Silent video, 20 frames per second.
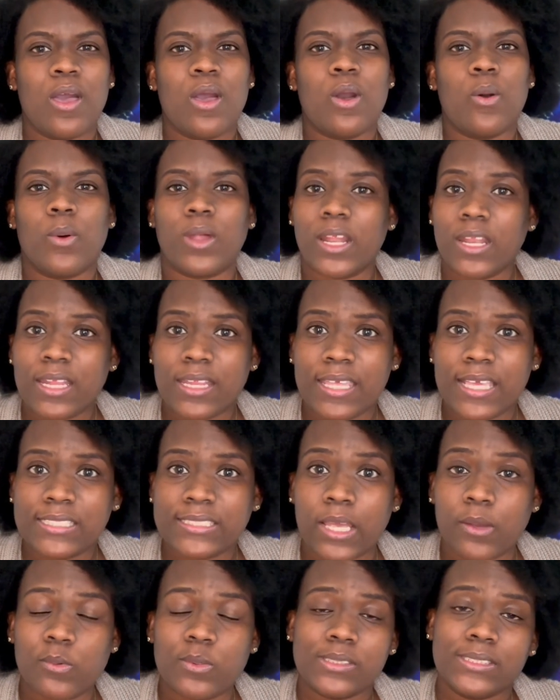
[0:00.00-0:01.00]
One of the things
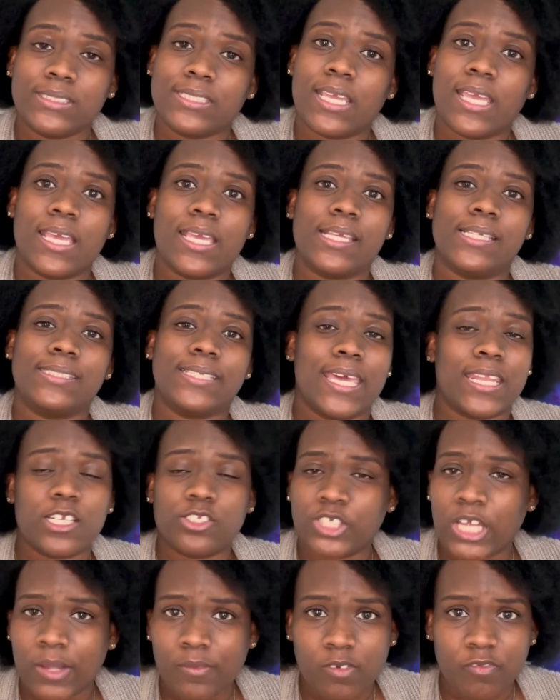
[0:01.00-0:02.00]
I would say is get a
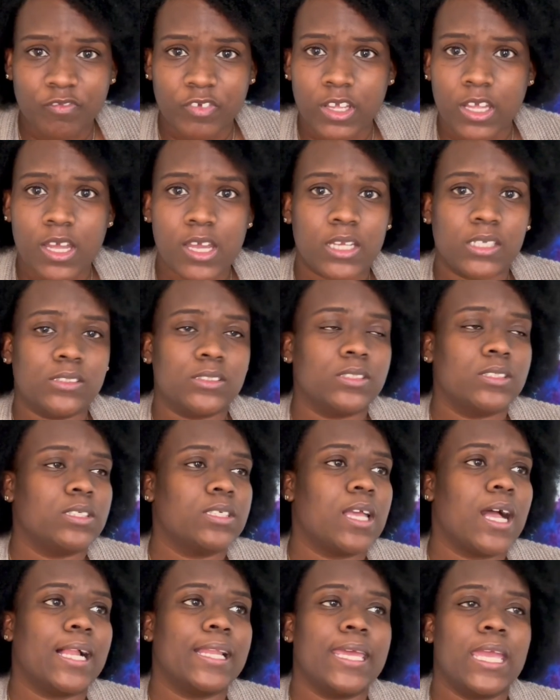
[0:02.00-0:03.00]
travel fund.
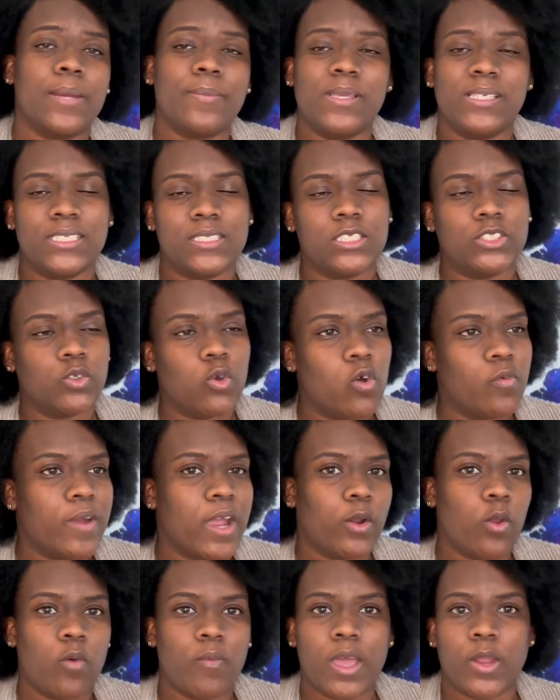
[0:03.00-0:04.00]
Y'all hear me say this over
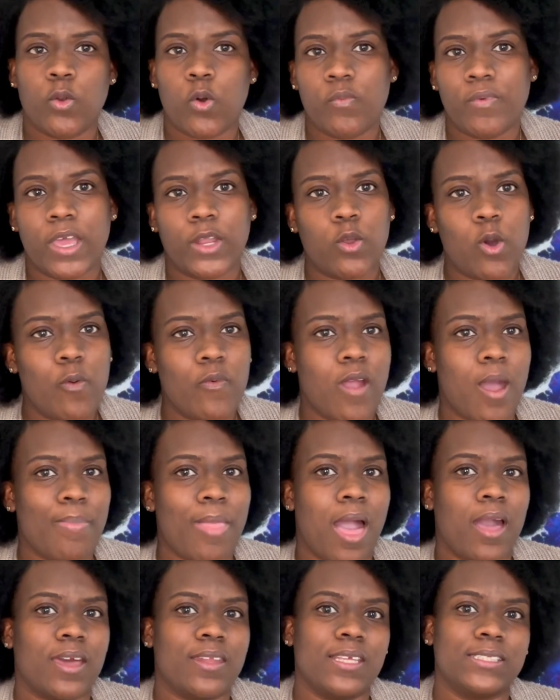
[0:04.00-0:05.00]
and over and over and over. I'm
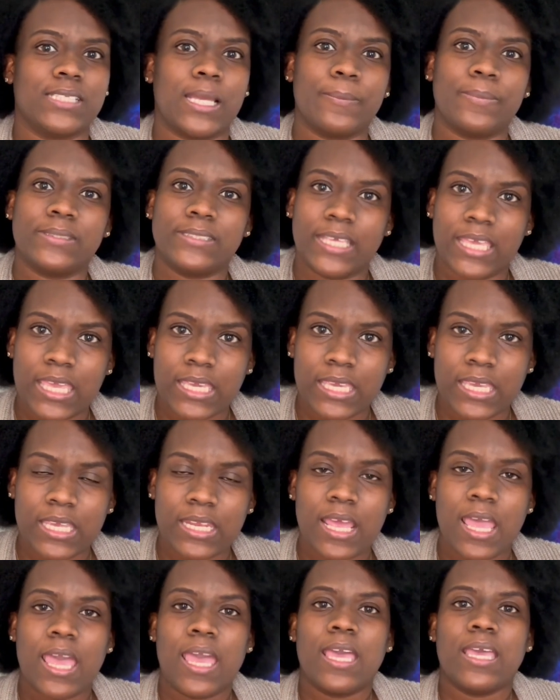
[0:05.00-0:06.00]
not gonna stop saying
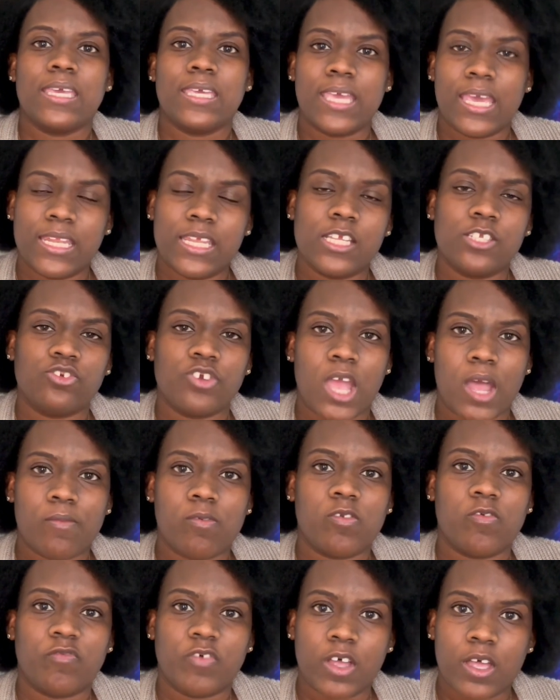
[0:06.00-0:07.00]
it. Get a
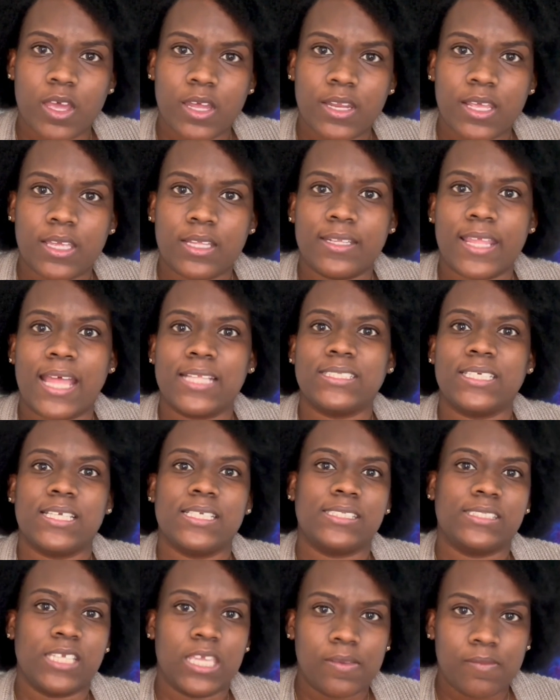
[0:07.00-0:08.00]
travel fund. That's a
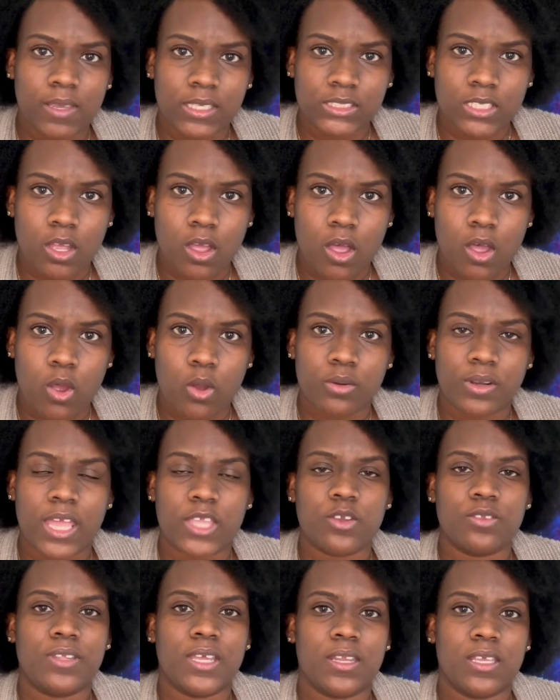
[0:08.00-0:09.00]
savings account that
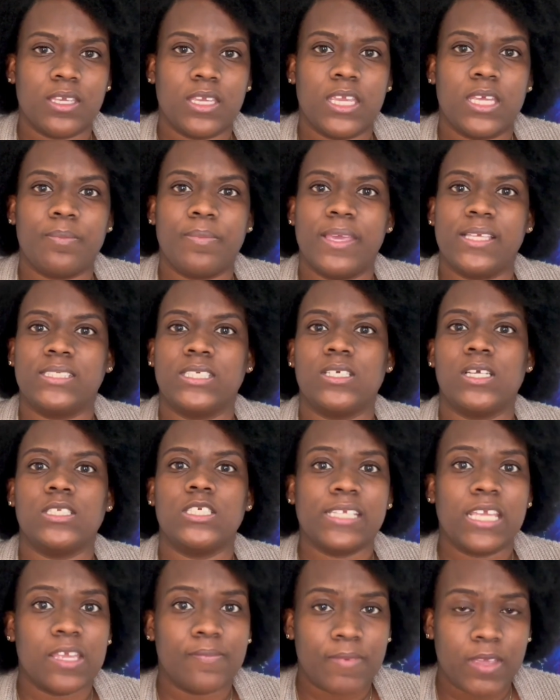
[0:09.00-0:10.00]
you dedicate basically
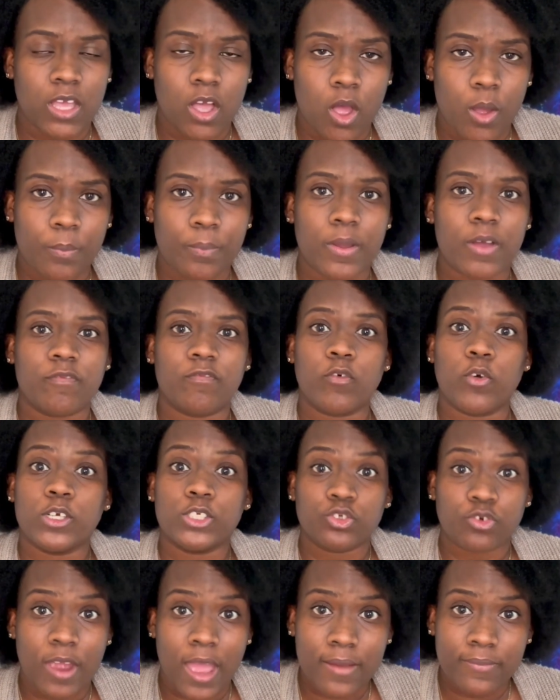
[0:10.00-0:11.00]
saving up for
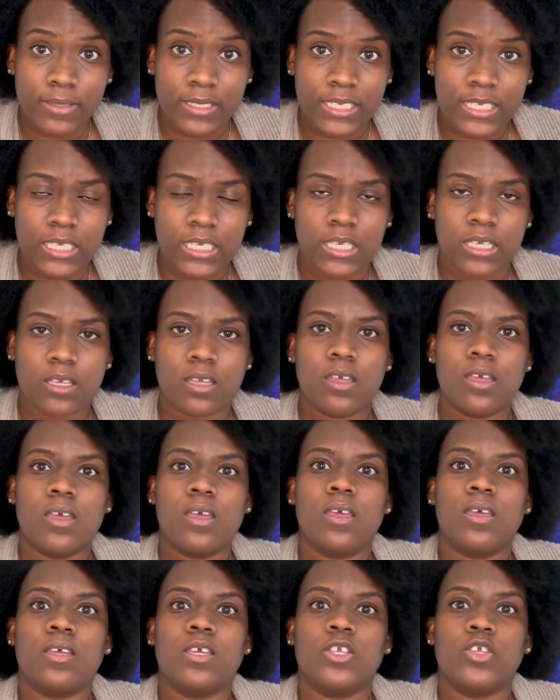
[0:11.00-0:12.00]
traveling.
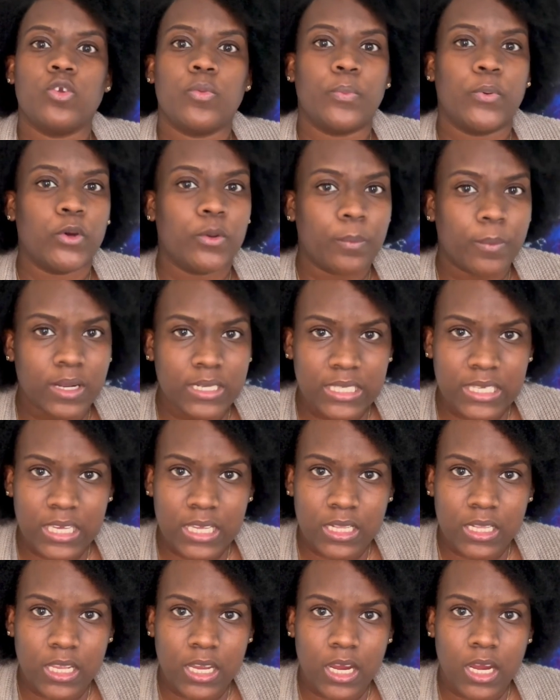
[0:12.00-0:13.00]
You put money
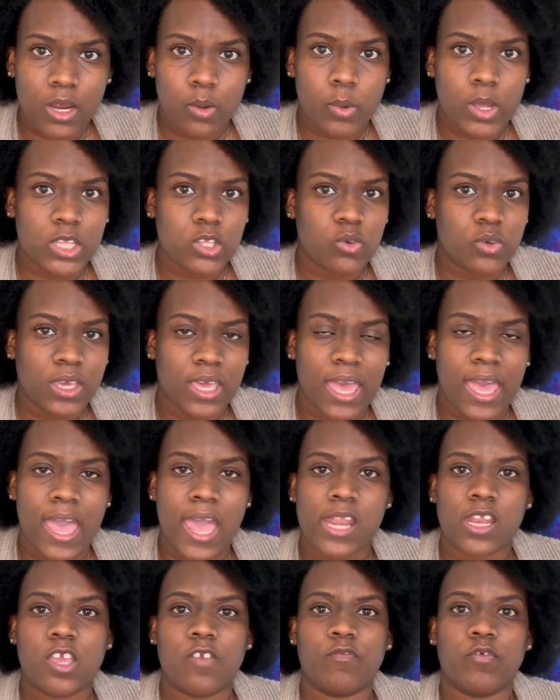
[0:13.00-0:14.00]
in there when you
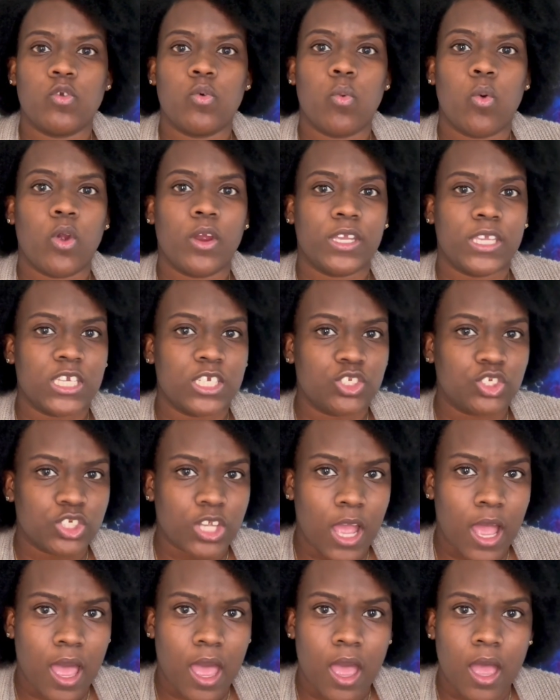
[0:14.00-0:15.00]
can. If you work a
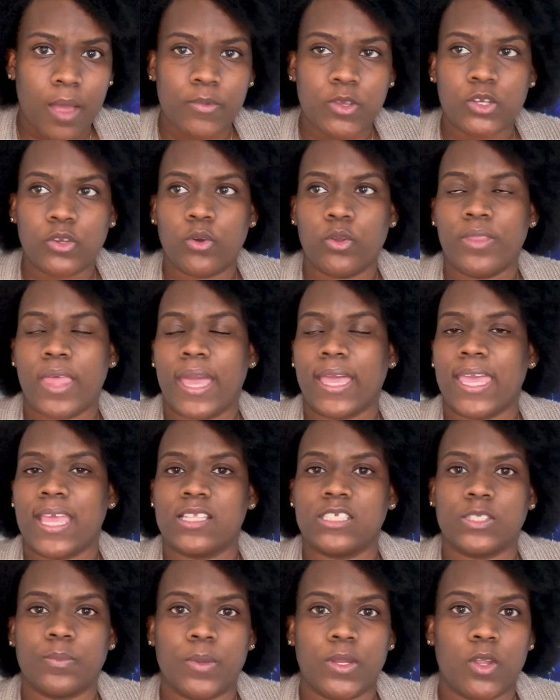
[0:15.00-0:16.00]
job, you know, that
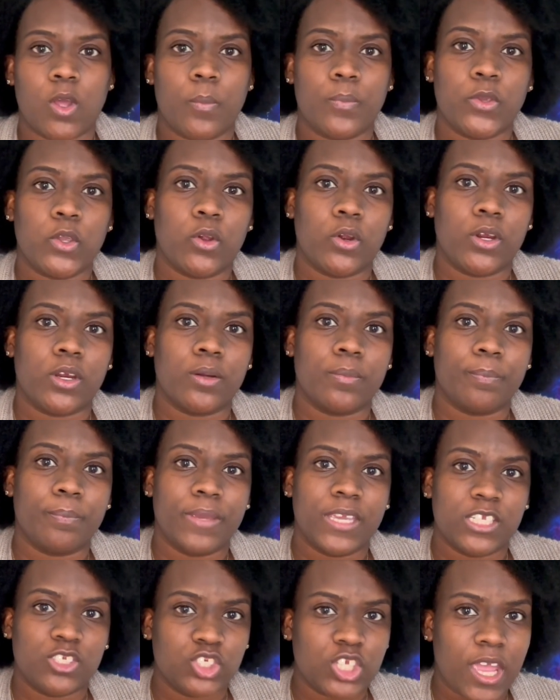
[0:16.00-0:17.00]
can split up your
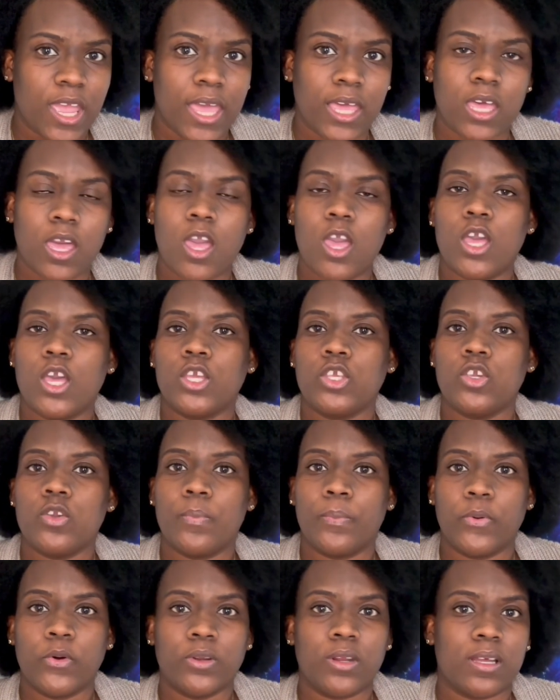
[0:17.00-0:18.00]
paycheck. You
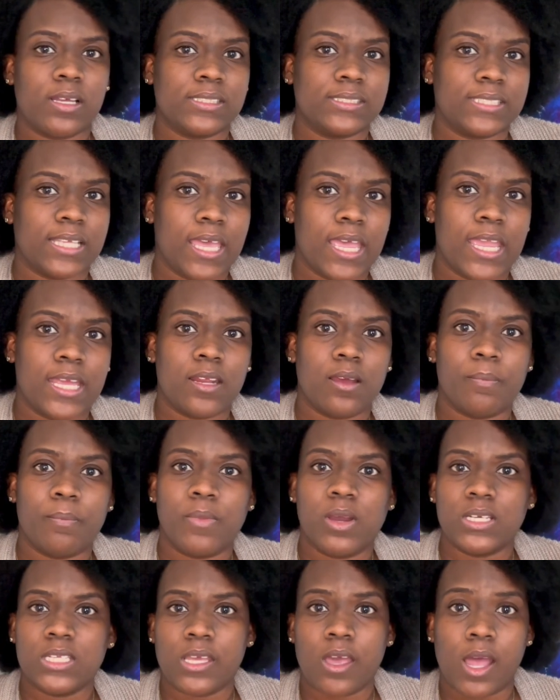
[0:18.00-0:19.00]
put aside
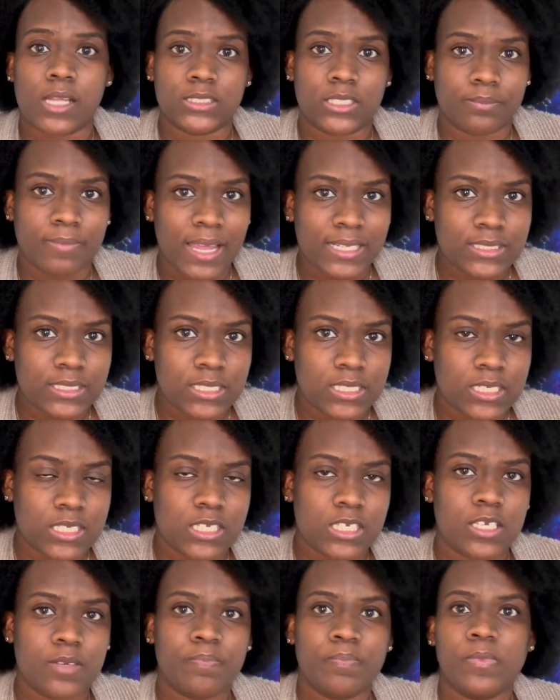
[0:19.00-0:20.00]
money
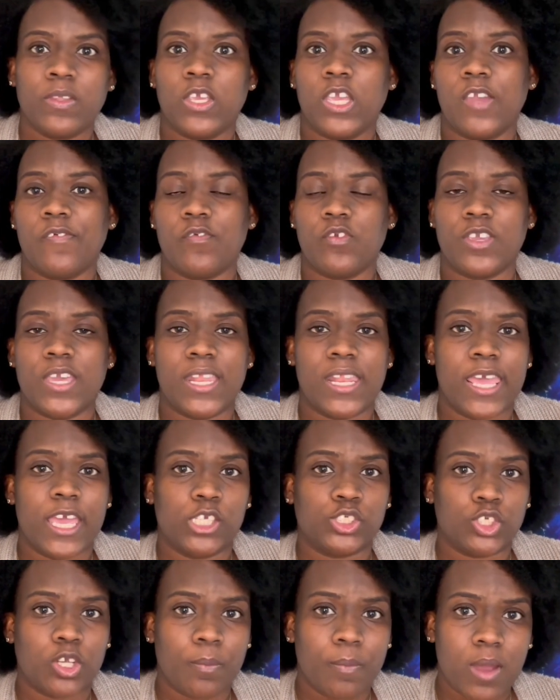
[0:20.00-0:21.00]
automatically. If you get
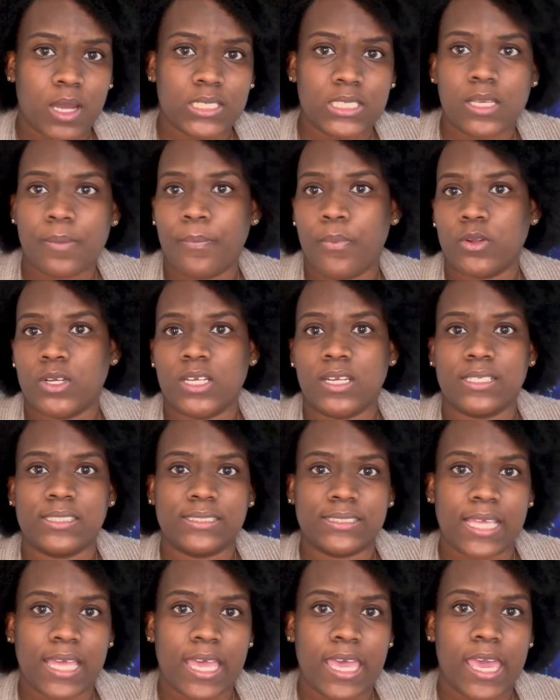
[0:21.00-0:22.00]
extra money, put it
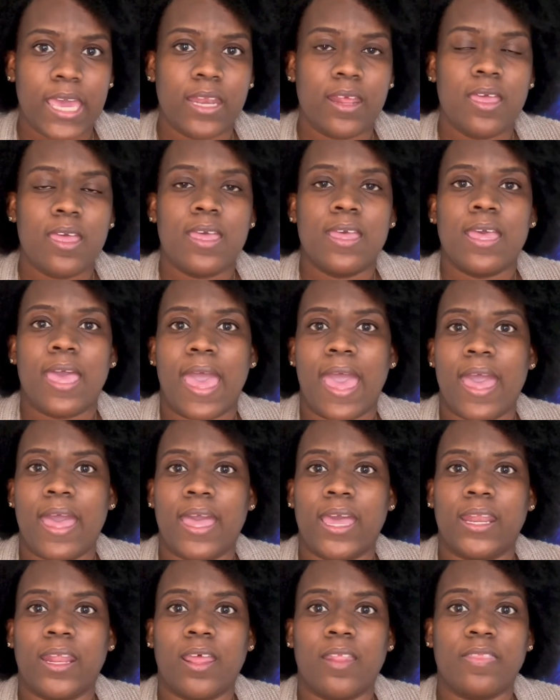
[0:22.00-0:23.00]
aside.
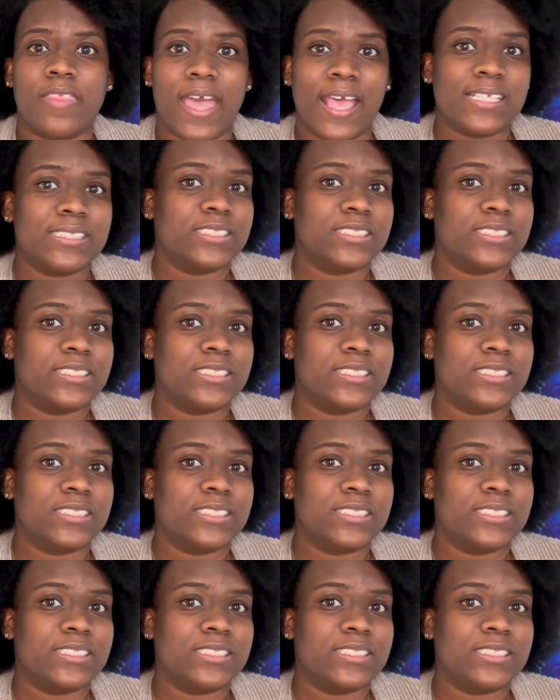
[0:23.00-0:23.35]
And that's